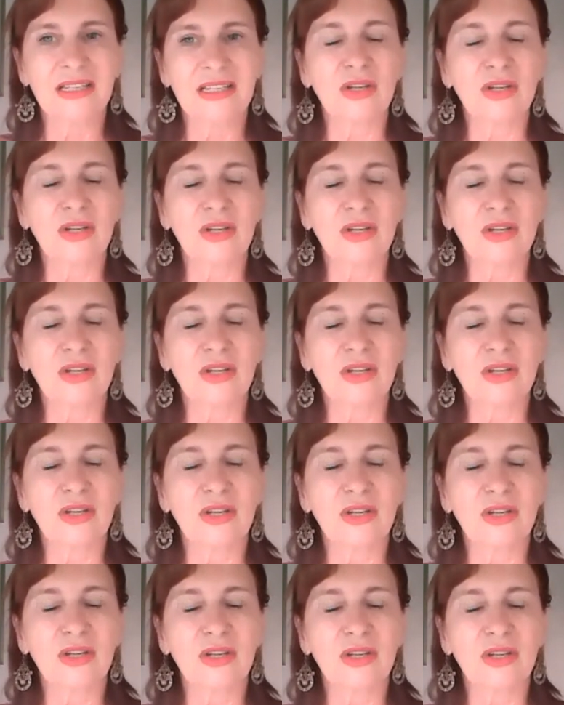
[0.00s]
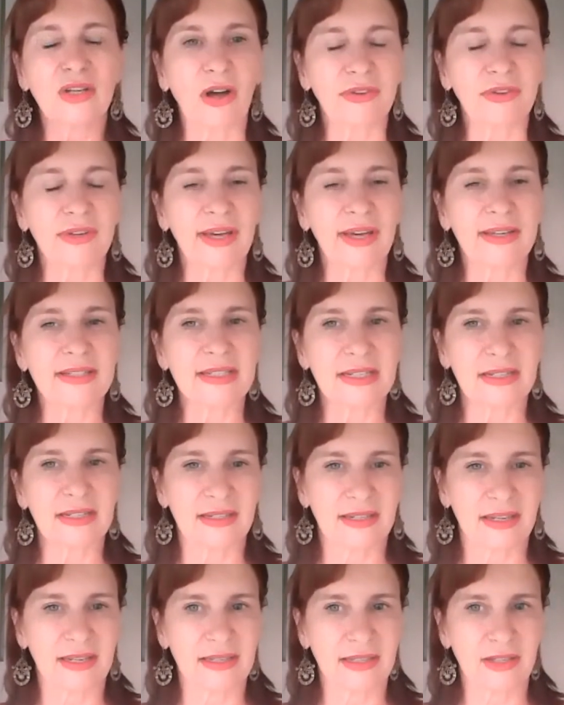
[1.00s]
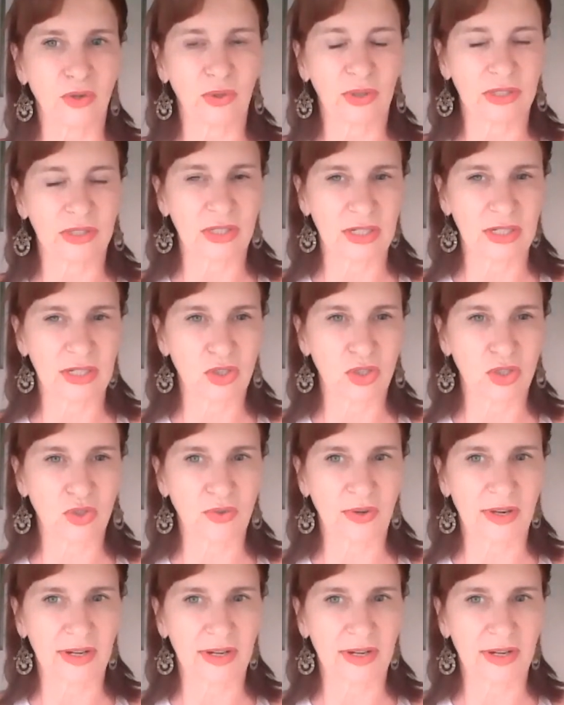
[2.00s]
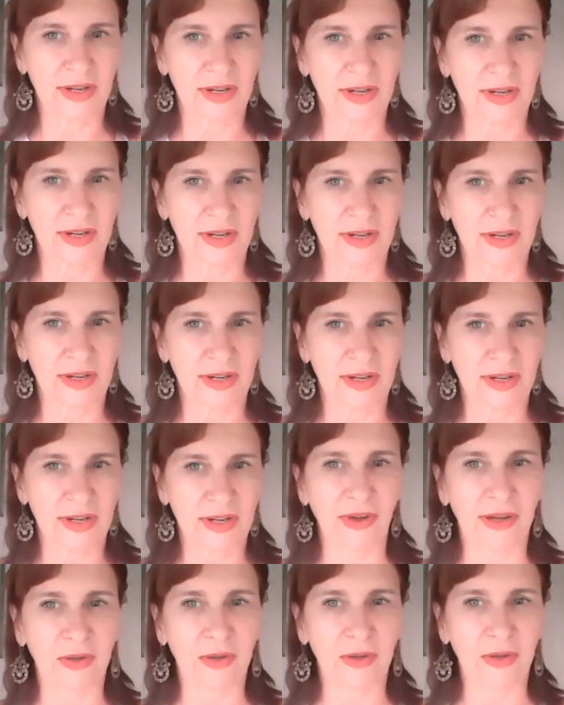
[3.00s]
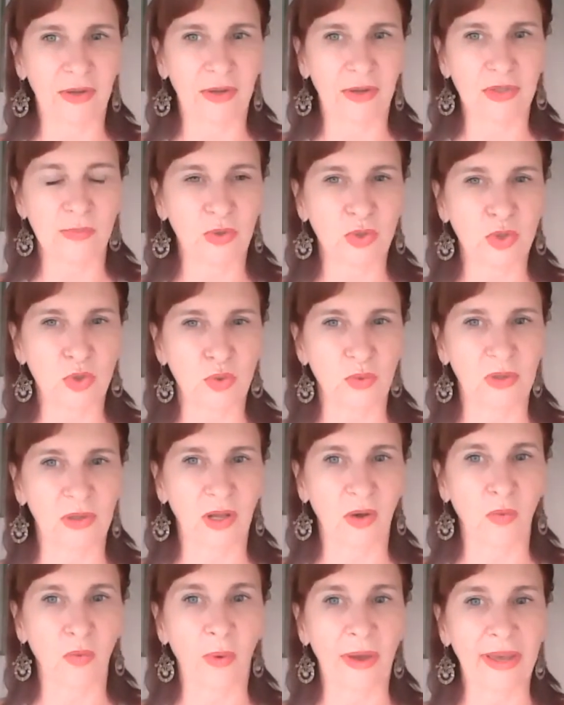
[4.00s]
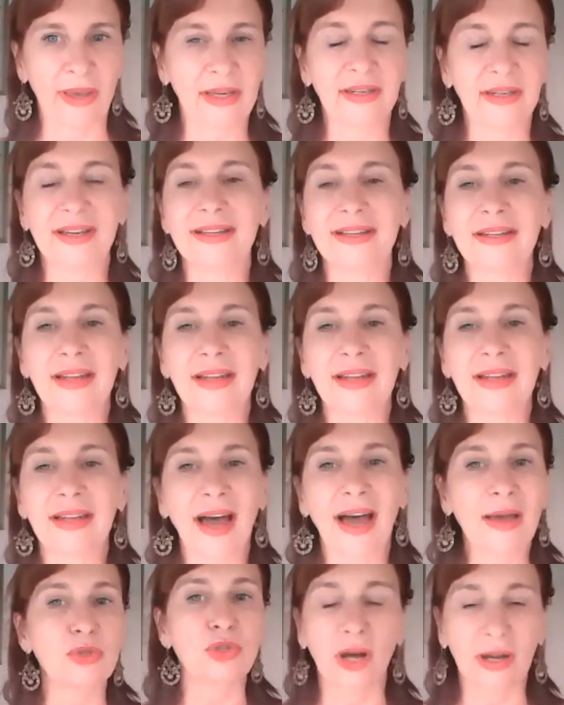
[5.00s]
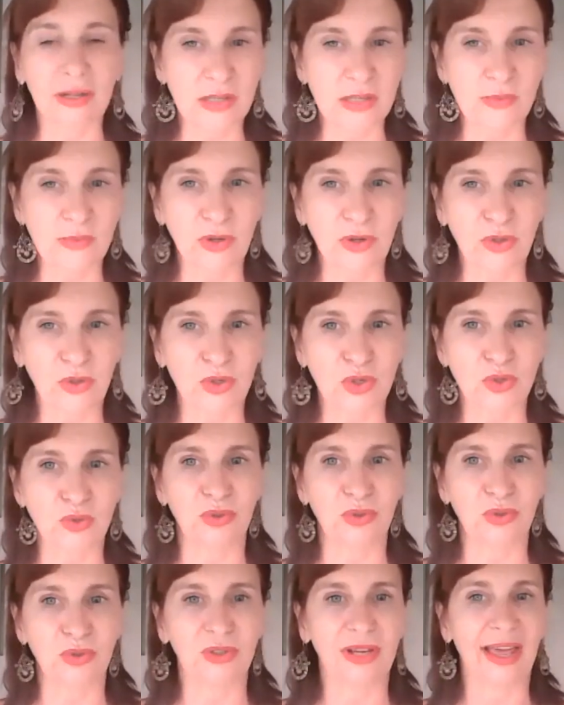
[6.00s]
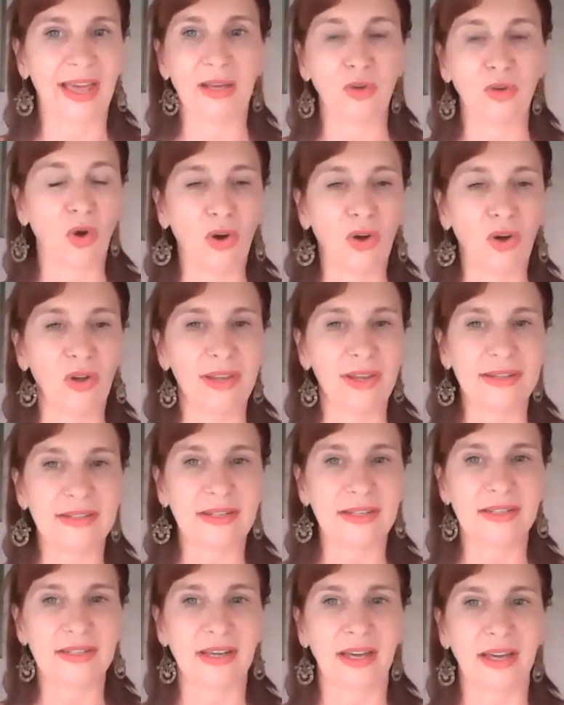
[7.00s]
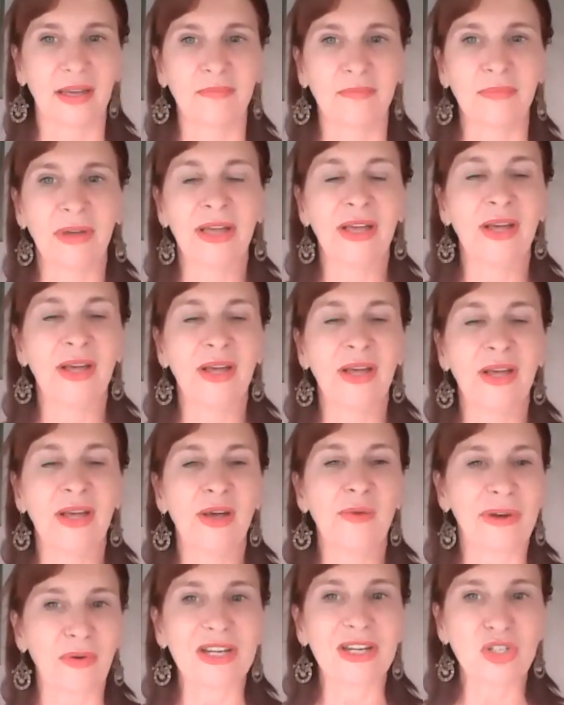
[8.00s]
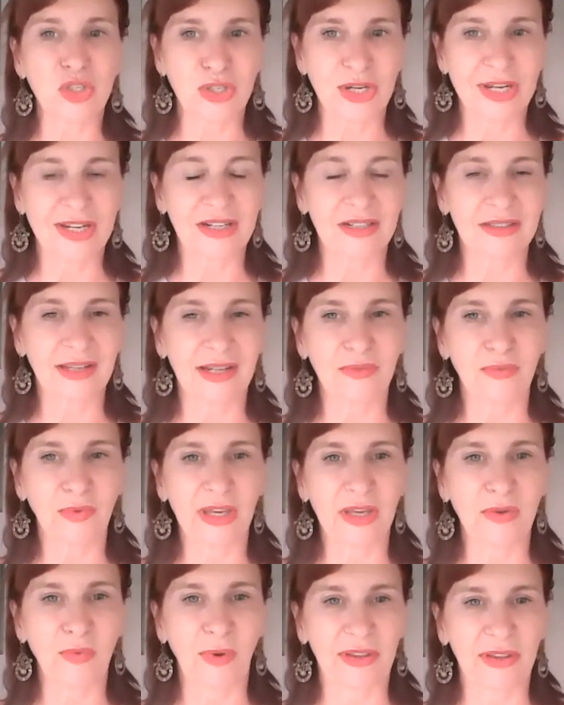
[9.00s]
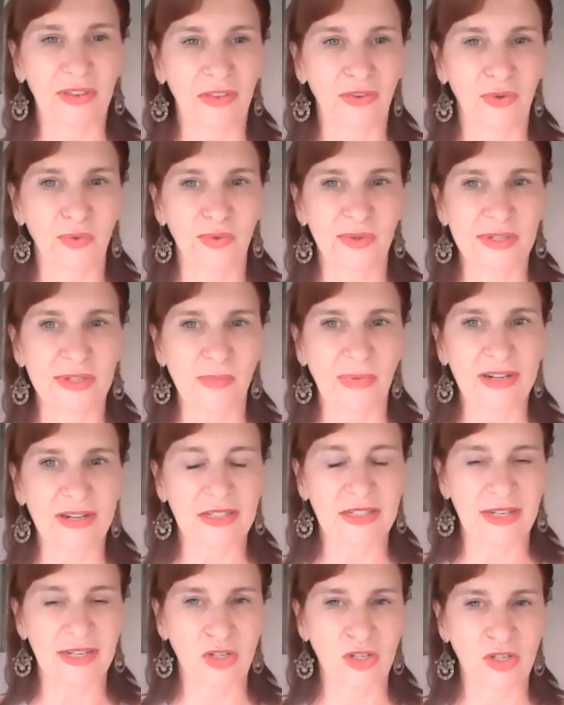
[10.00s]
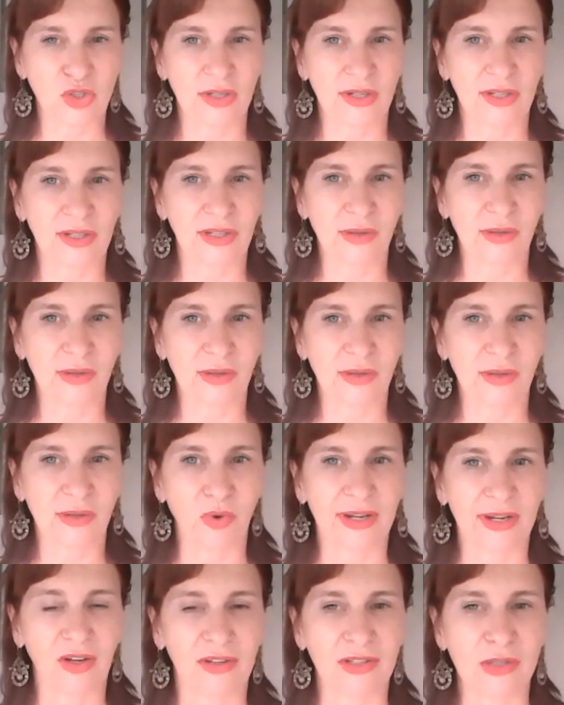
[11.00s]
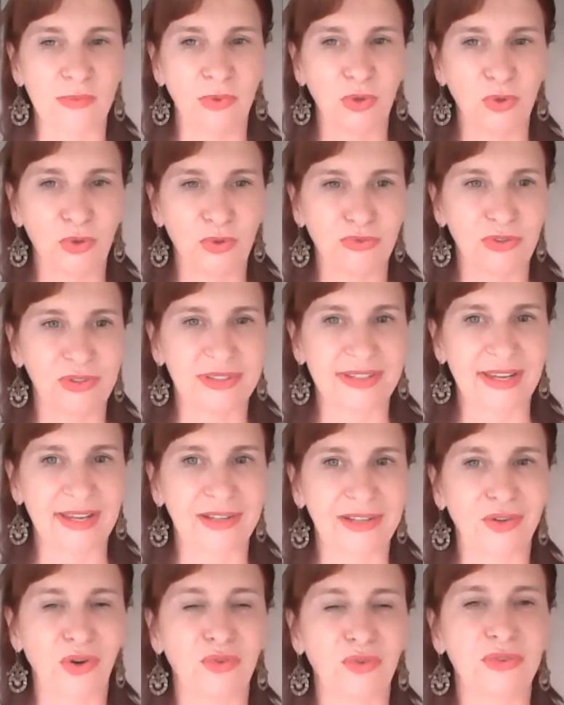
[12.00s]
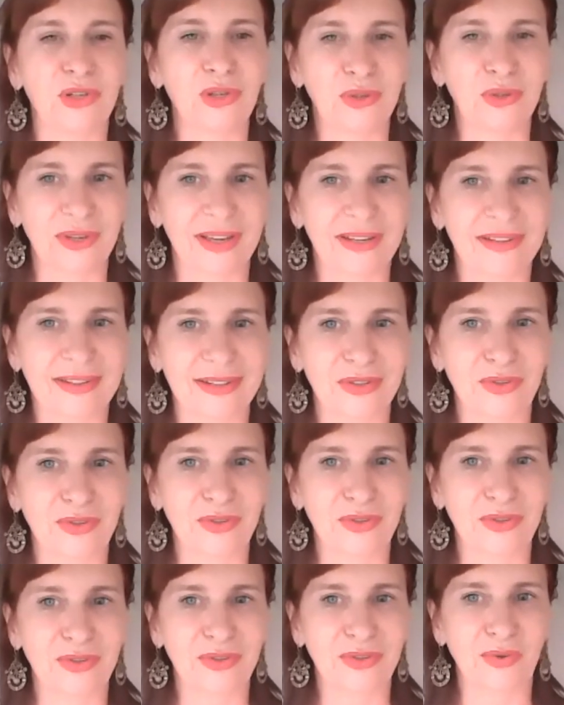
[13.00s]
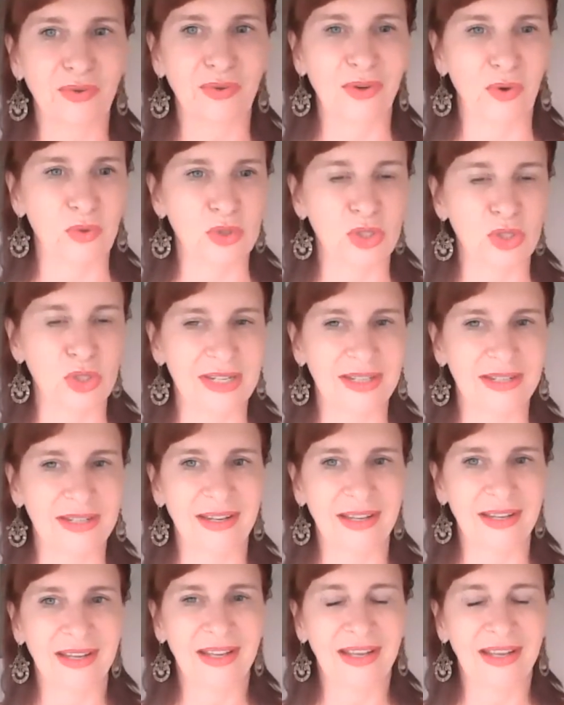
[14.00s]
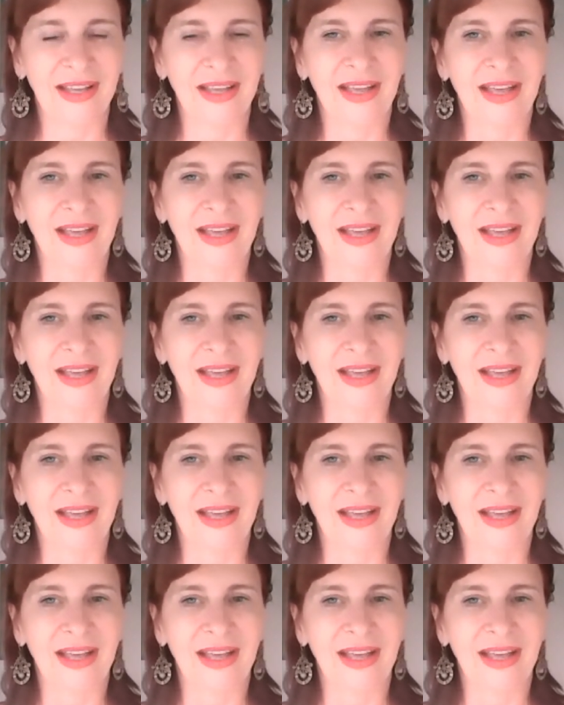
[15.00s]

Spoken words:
So I took some time off and I did this yoga teacher training, and I had a profound spiritual awakening. And I was not spiritual at all at the time. But I want to share that we went through this meditation in the morning on this beautiful deck overlooking the Caribbean Ocean.